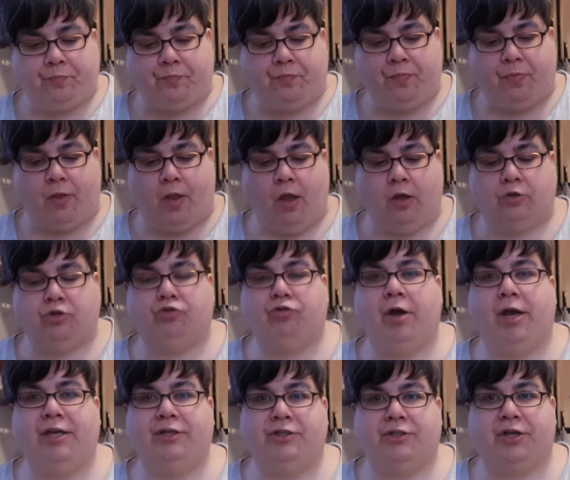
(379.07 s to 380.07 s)
I
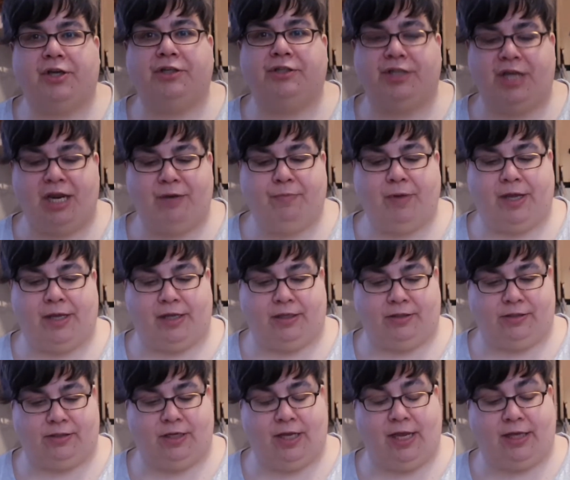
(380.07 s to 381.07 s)
tried to contain my
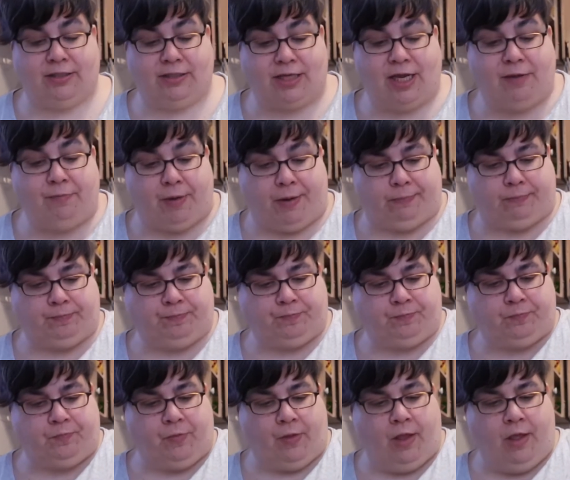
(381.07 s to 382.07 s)
excitement
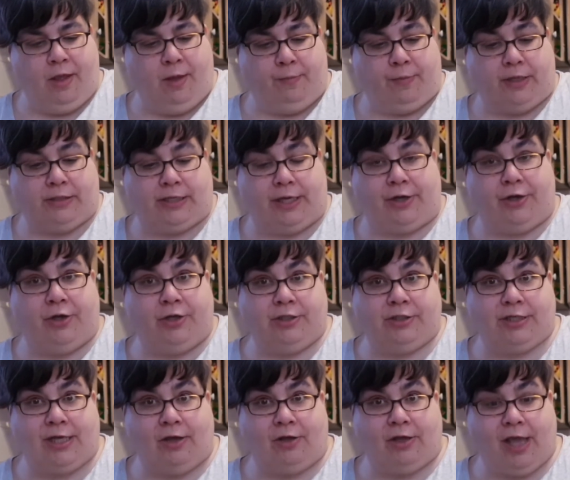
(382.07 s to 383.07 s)
because I couldn't
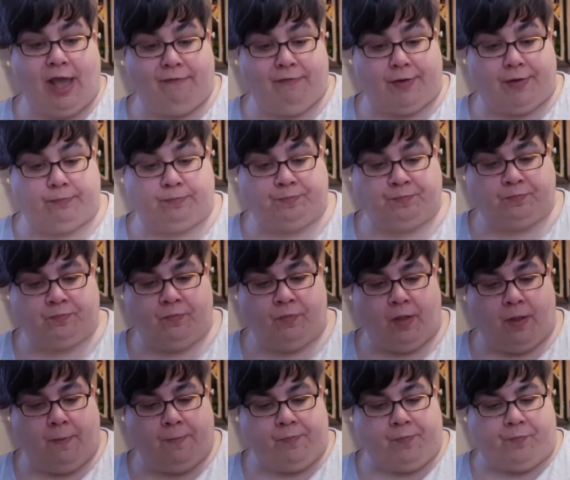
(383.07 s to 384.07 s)
tell Kevin.
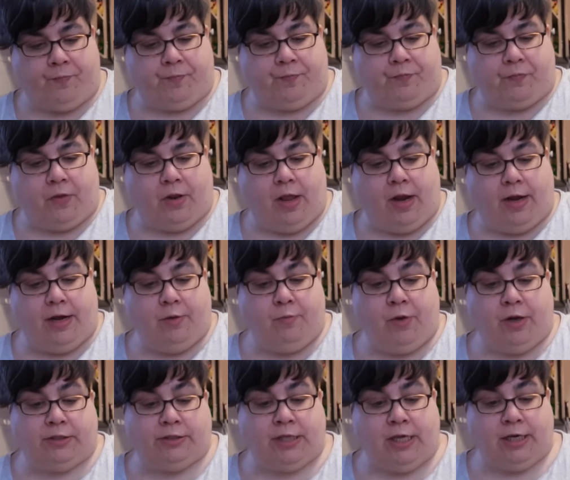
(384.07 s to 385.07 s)
I didn't want
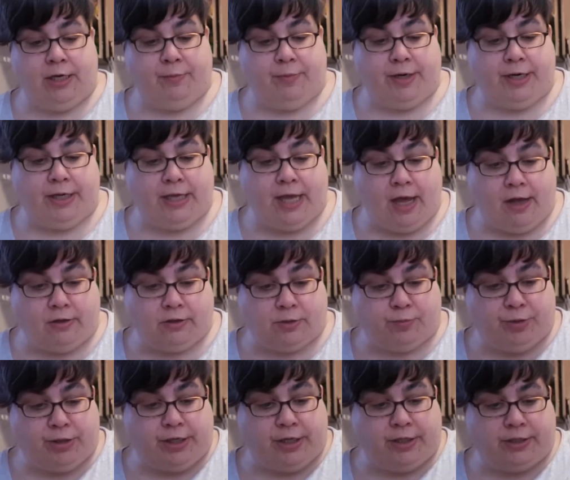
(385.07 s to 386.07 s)
to tell anybody else
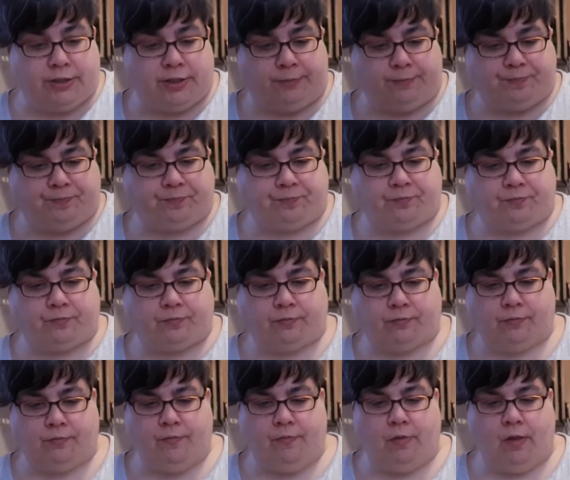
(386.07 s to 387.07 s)
because,
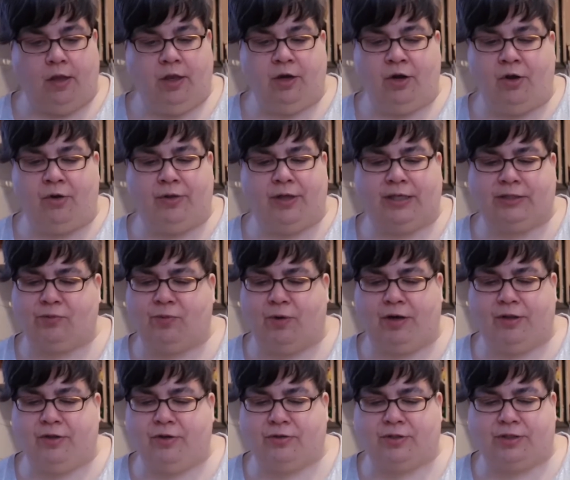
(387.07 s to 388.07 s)
you know, it's one of
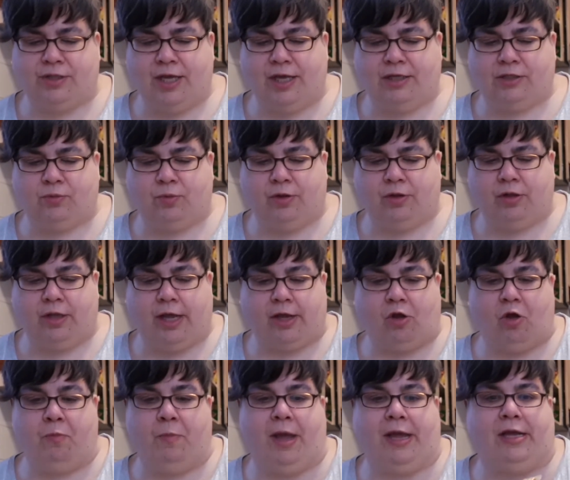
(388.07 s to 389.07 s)
those things where they're like, oh
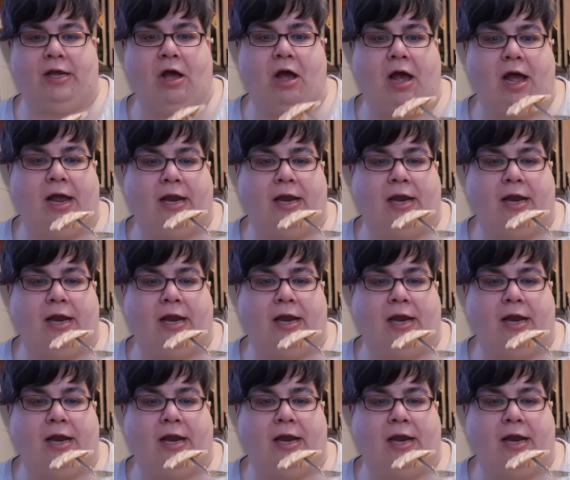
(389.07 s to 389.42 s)
my God,